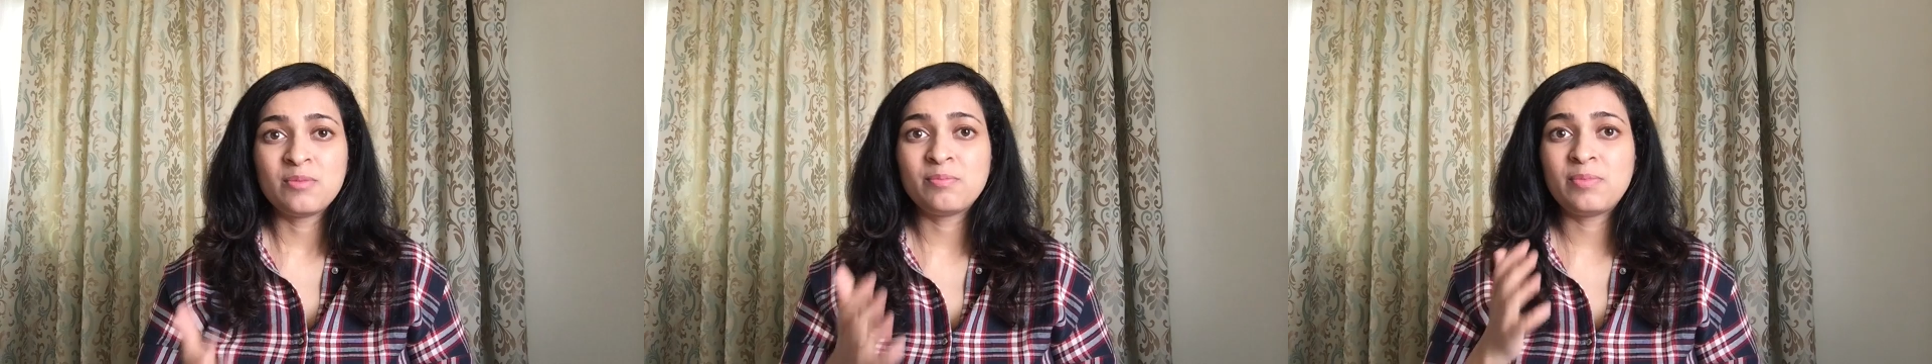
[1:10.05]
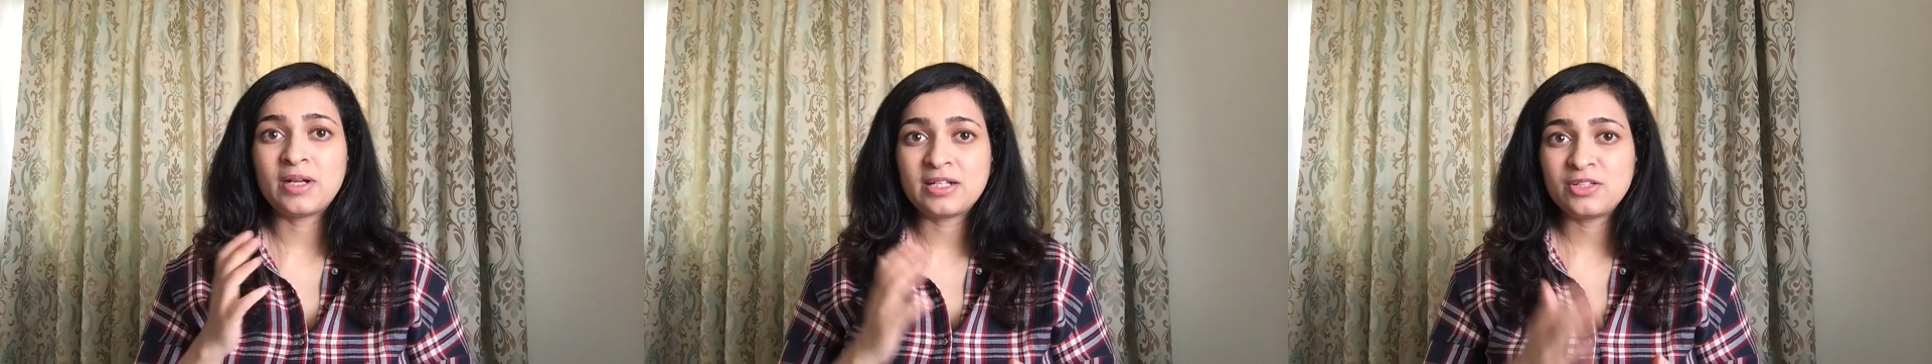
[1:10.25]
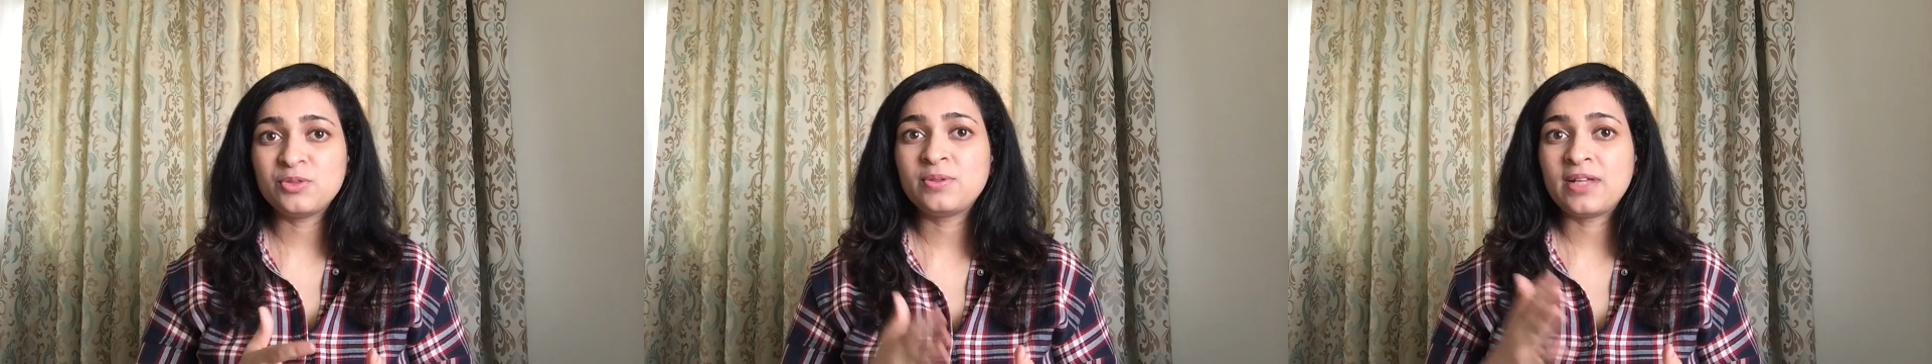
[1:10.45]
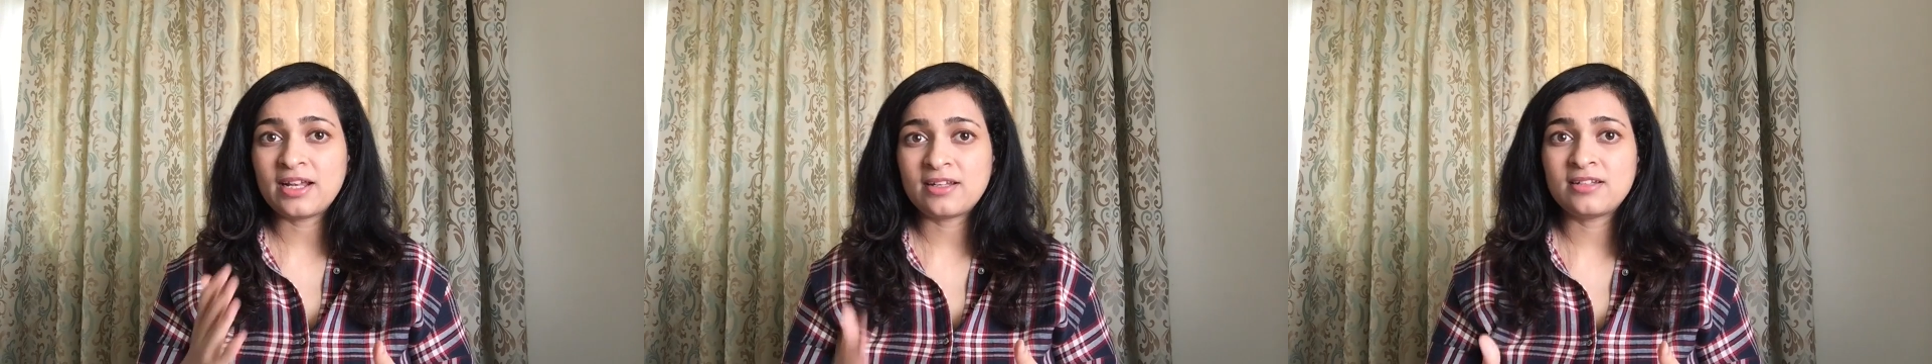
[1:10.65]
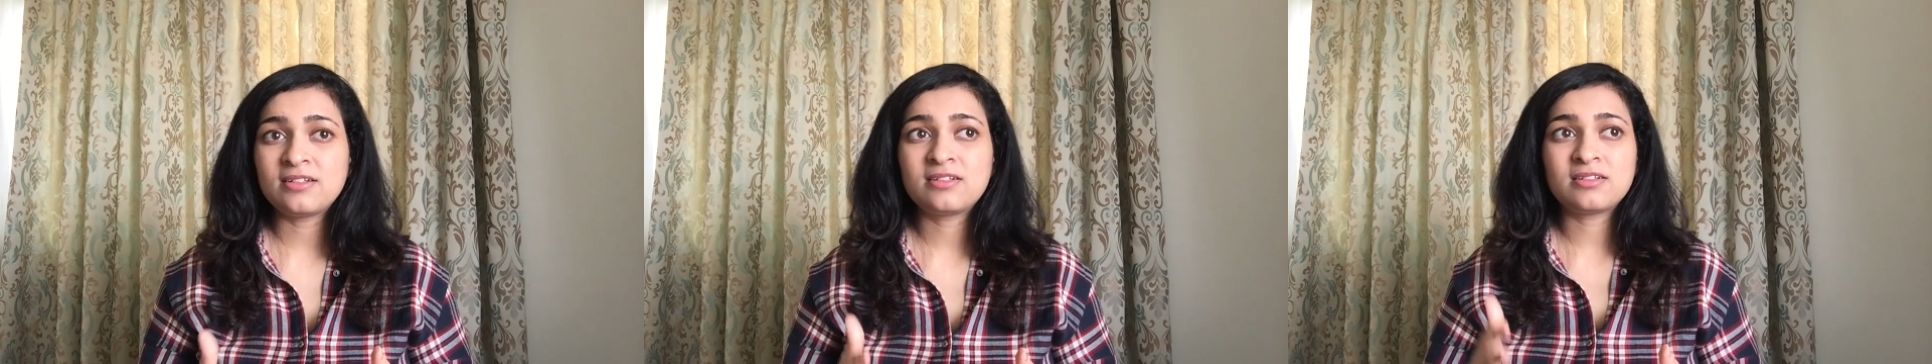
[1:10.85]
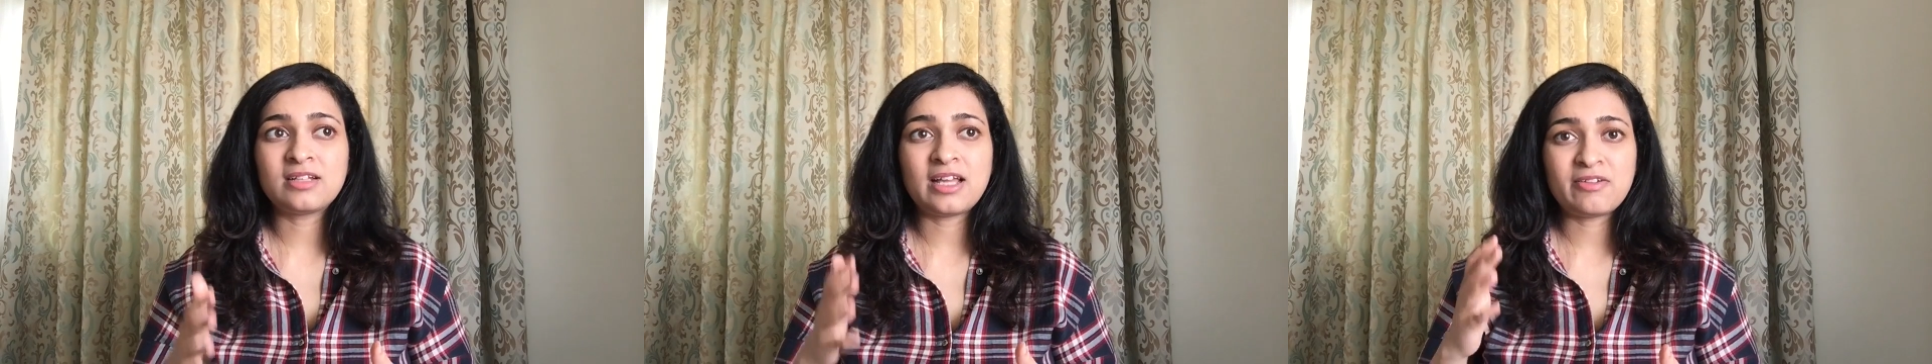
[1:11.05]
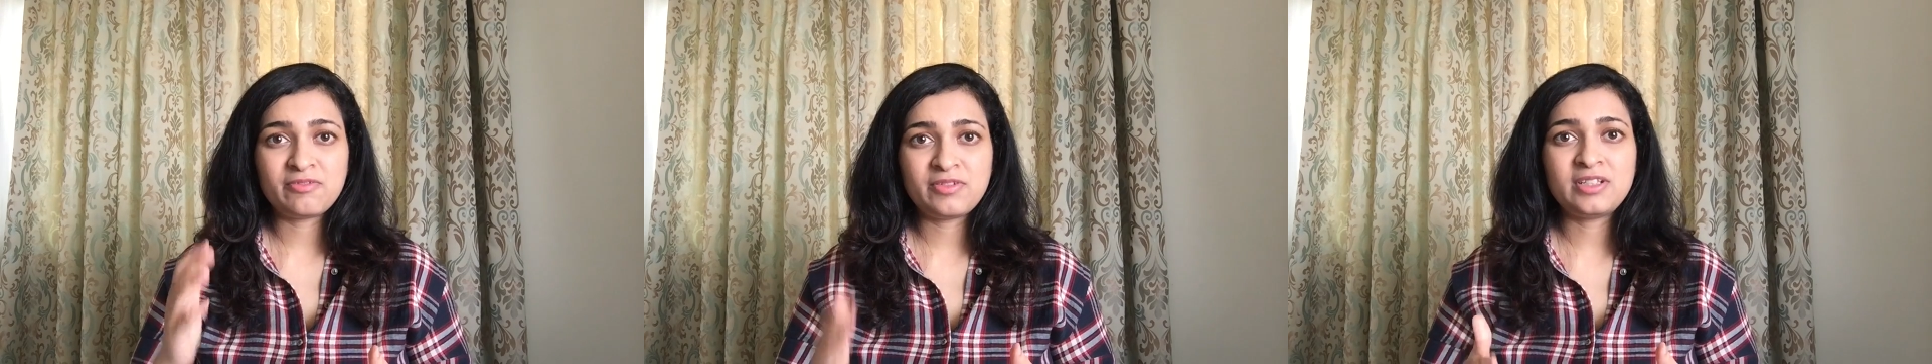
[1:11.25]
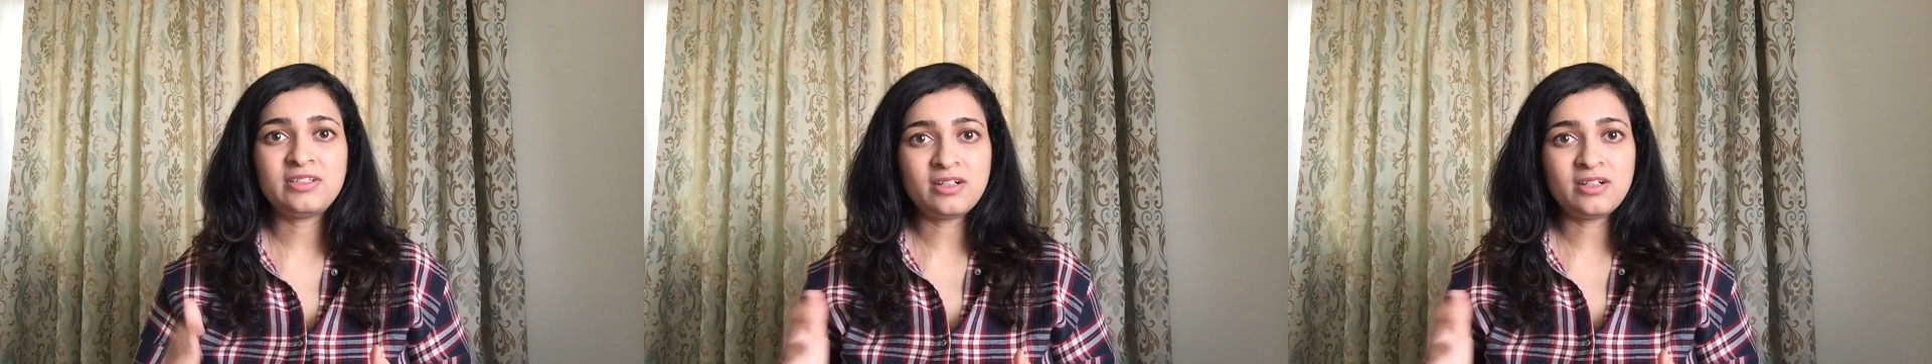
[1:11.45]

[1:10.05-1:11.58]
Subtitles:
but you get it every